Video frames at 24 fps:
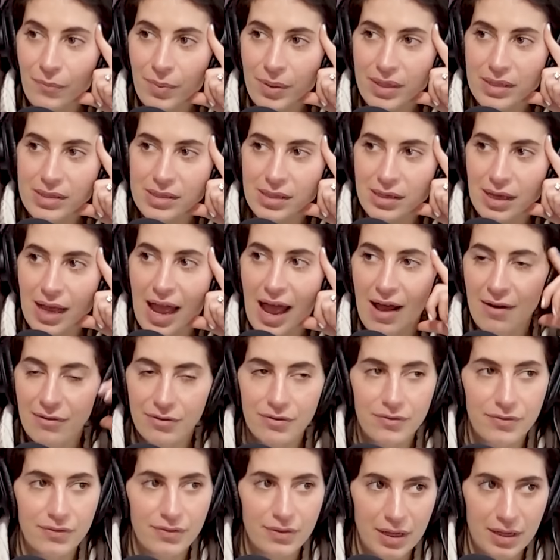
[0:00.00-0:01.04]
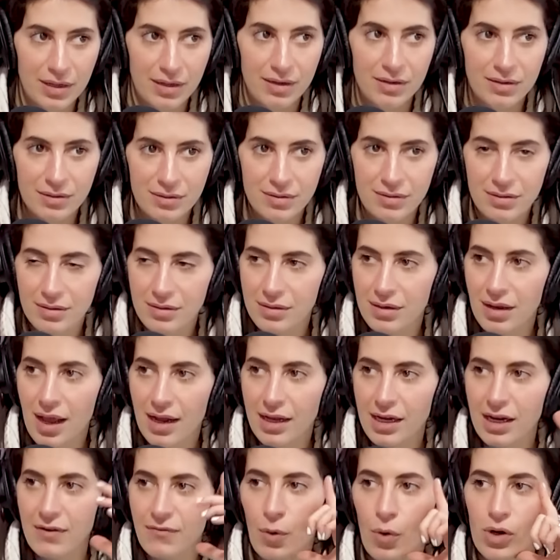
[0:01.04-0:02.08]
pizza, half of like a.
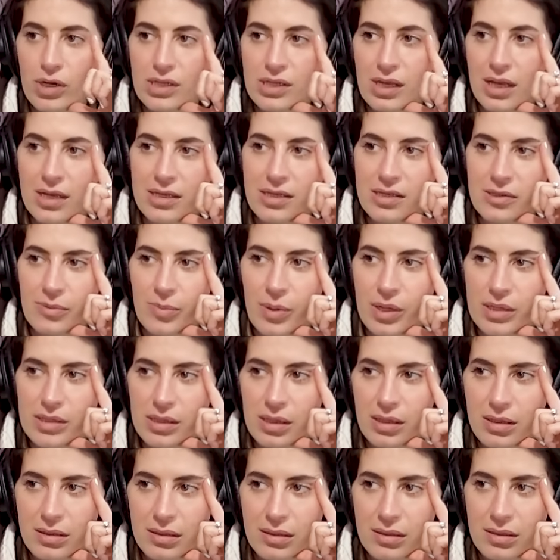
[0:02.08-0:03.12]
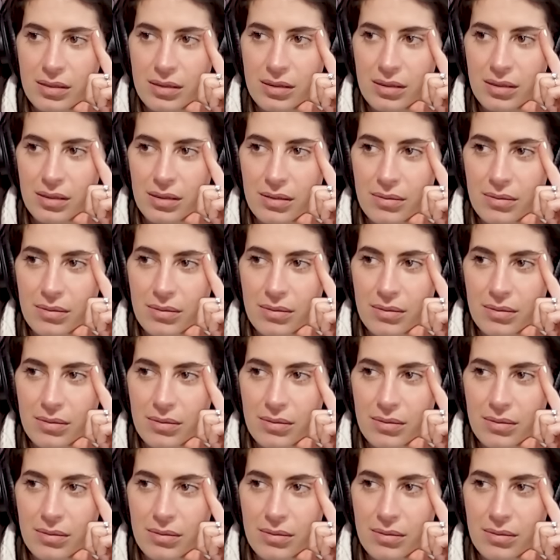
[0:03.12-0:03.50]
I ate four slices of pizza. I